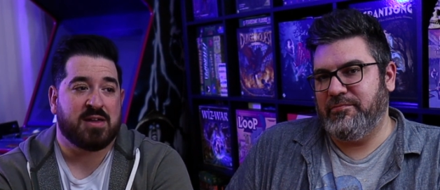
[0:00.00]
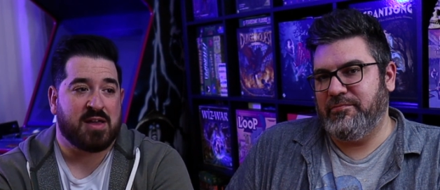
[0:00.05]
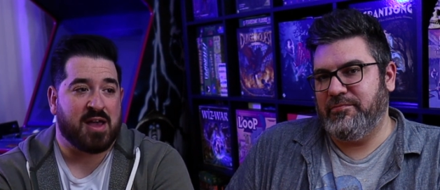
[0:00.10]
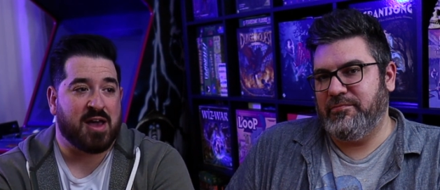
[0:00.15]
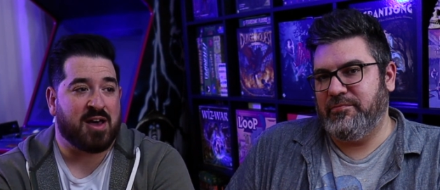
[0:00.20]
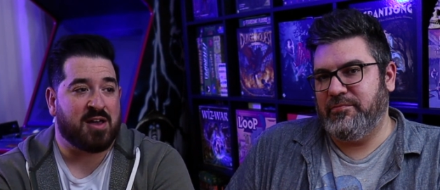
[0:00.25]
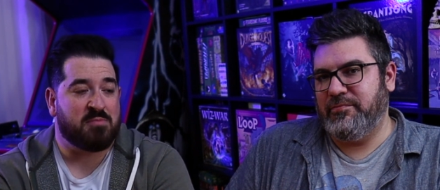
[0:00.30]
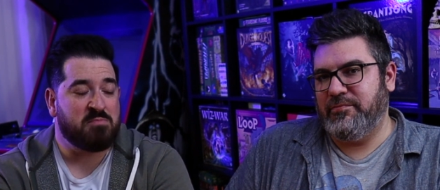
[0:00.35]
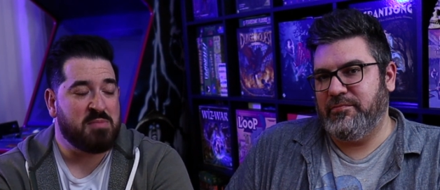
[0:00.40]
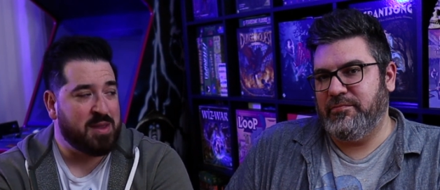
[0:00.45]

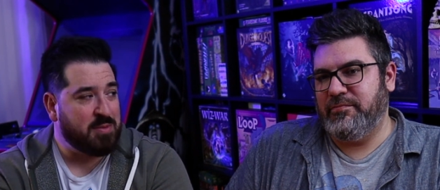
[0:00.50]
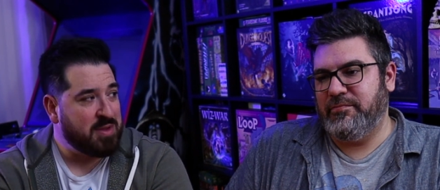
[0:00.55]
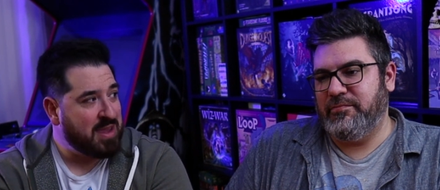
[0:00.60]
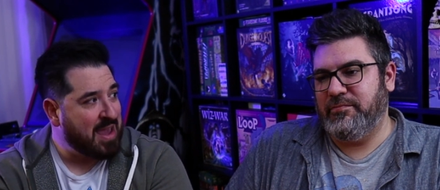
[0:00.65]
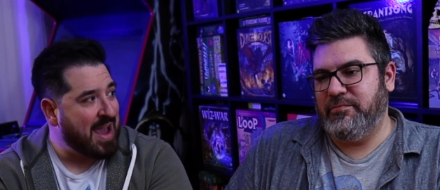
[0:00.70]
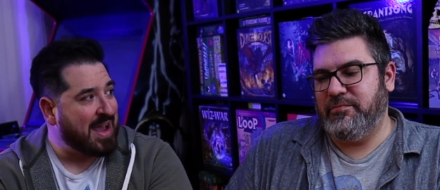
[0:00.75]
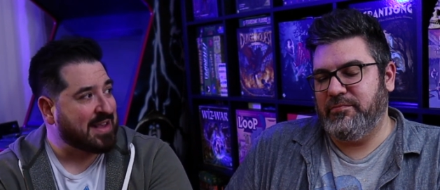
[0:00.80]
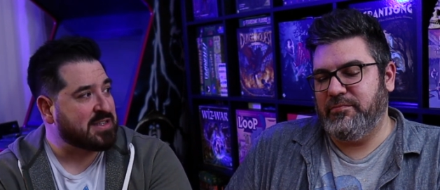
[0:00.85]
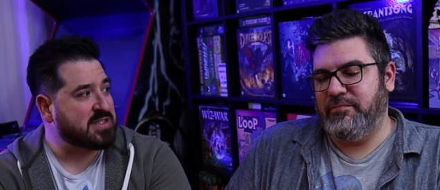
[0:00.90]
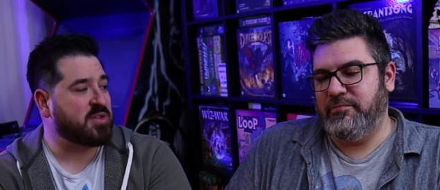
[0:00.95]
Speaker 1: uh, maybe
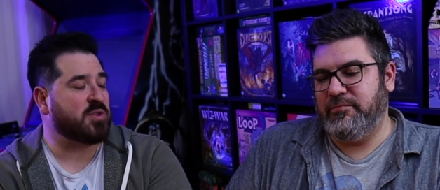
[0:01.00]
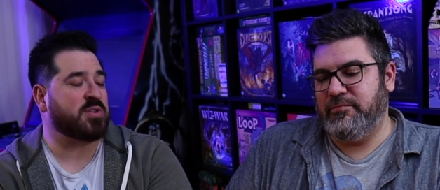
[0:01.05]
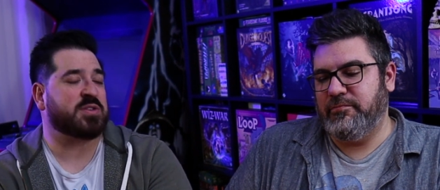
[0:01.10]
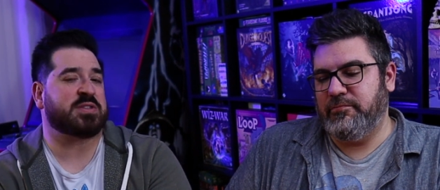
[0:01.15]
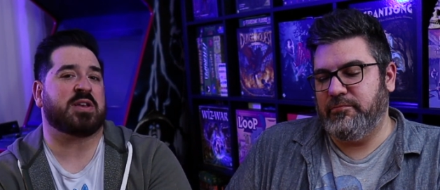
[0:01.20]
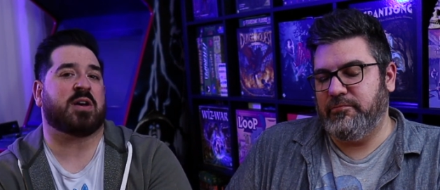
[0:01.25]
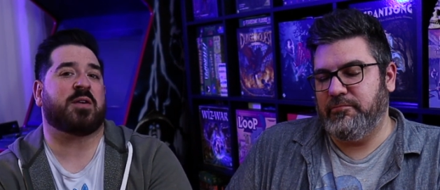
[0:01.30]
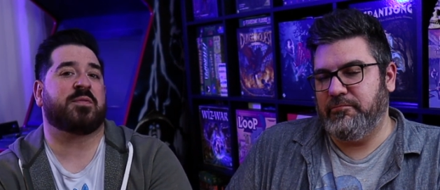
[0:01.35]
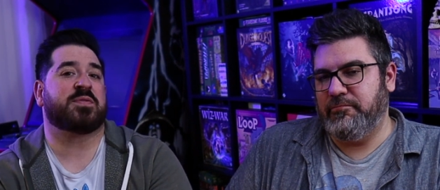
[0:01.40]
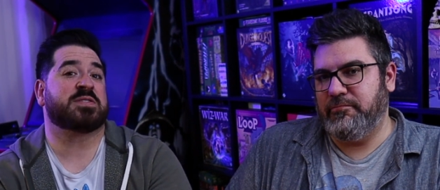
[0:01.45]
ask
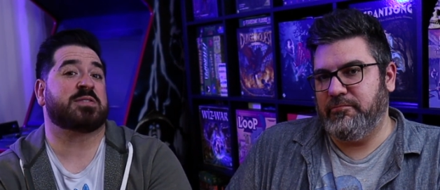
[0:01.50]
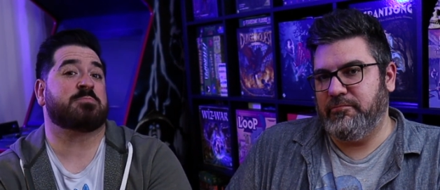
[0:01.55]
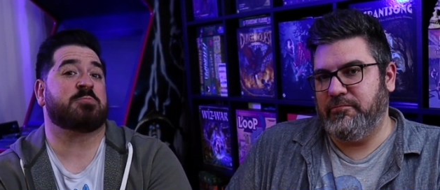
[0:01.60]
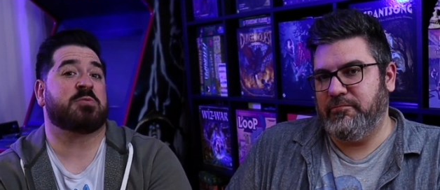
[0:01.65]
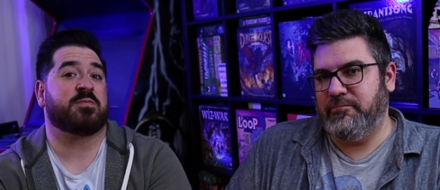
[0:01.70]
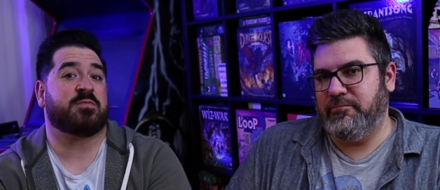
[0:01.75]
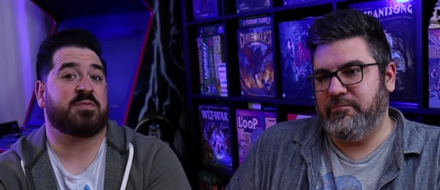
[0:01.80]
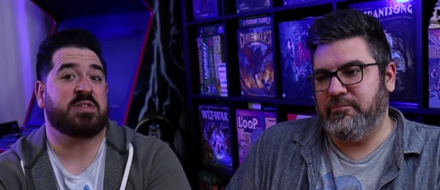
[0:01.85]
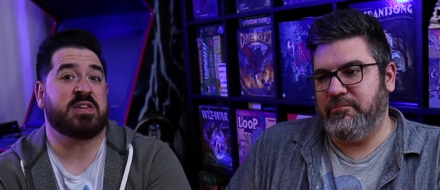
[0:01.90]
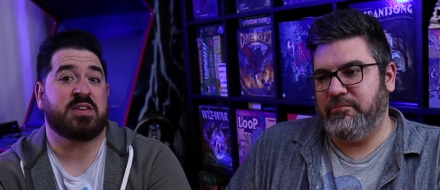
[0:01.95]
yourself some
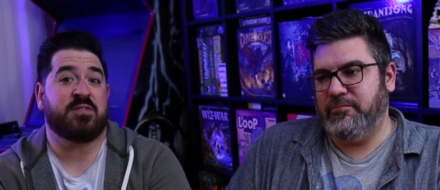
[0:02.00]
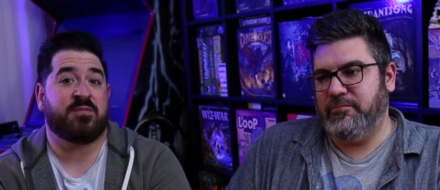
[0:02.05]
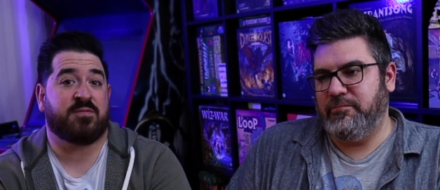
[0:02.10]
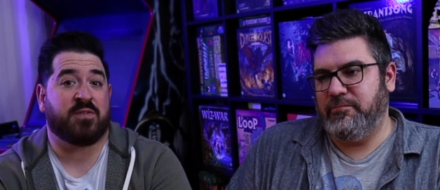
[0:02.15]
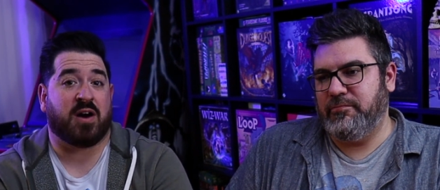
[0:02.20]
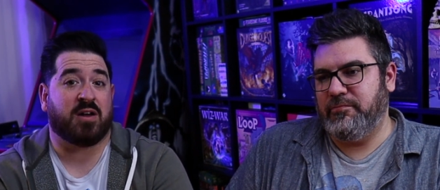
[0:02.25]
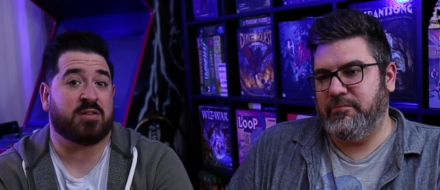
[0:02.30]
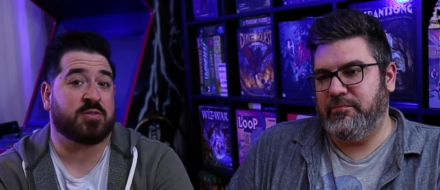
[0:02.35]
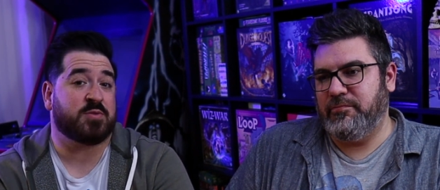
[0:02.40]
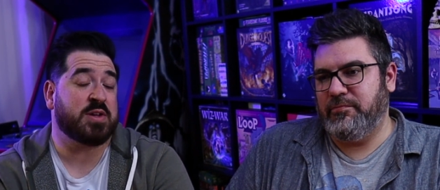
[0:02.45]
of the
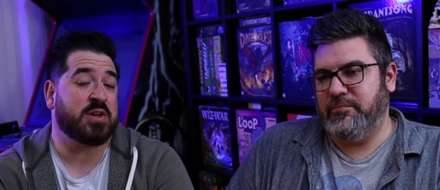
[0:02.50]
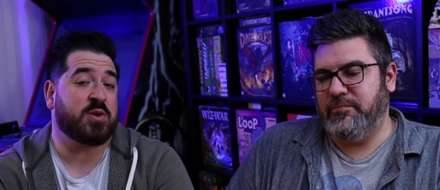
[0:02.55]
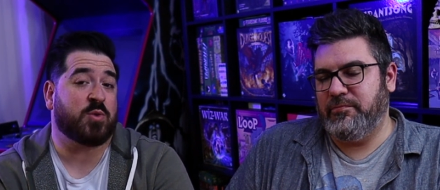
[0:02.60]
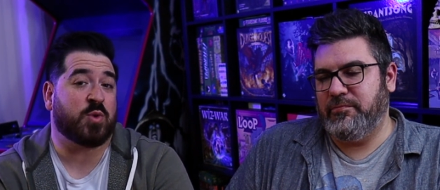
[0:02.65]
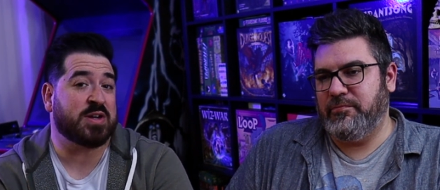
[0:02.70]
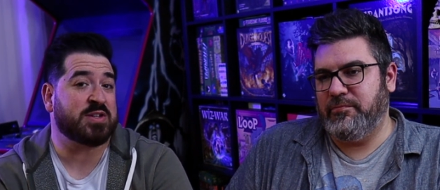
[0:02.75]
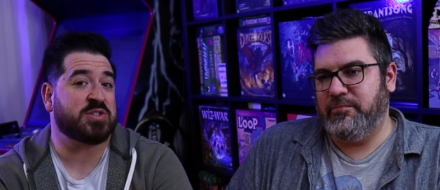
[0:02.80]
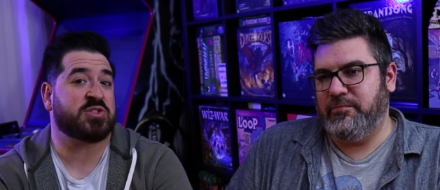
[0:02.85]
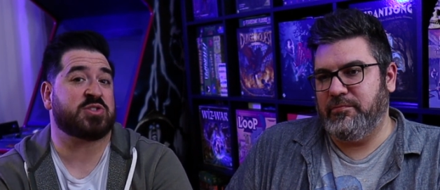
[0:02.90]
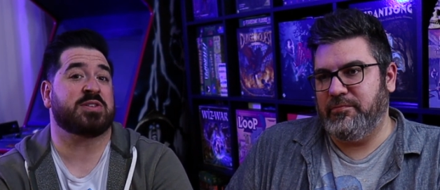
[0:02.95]
following
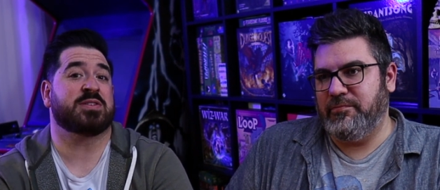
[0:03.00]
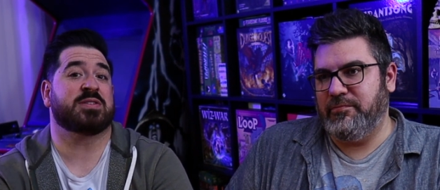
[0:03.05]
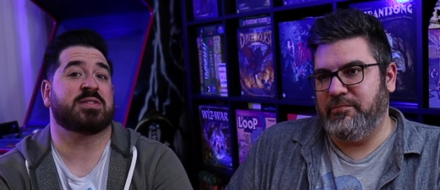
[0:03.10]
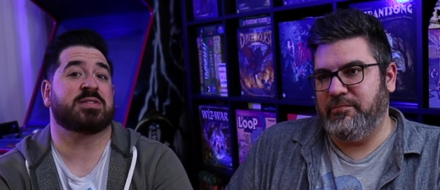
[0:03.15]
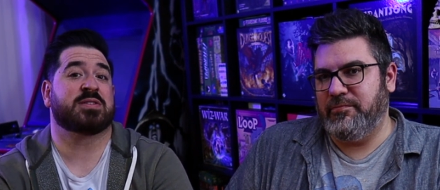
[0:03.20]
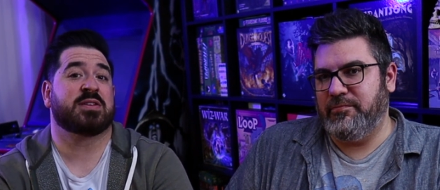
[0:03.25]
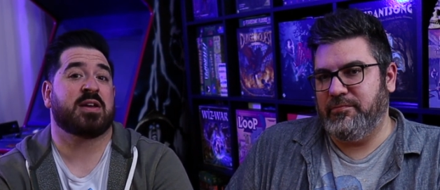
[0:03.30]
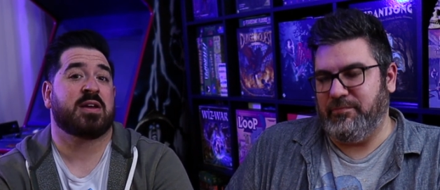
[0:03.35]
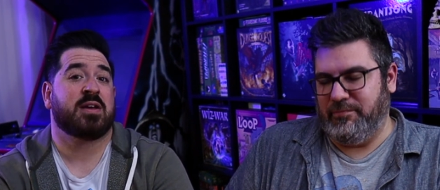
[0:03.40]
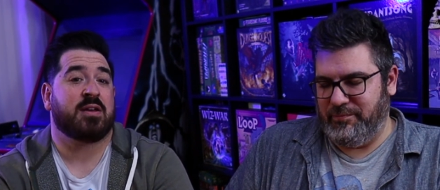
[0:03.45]

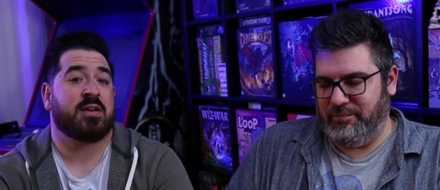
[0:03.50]
questions